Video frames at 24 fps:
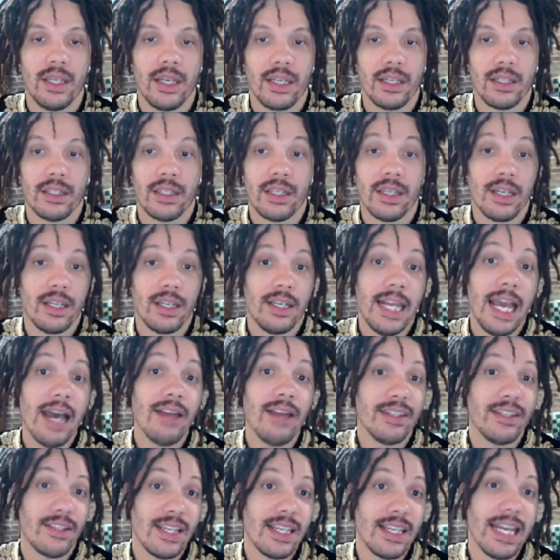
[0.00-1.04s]
And can it
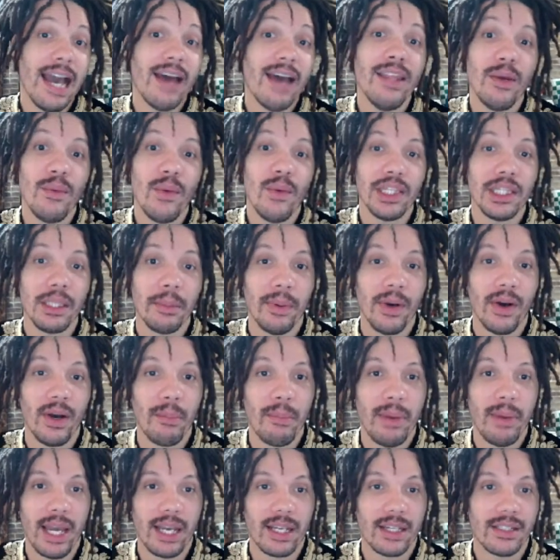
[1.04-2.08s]
now see now they want the
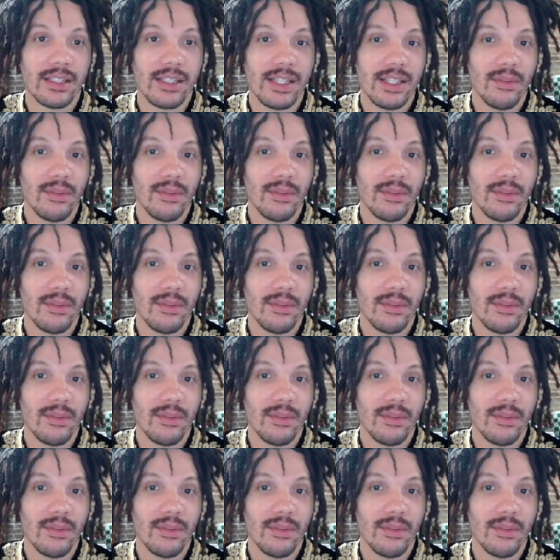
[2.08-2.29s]
pawn back.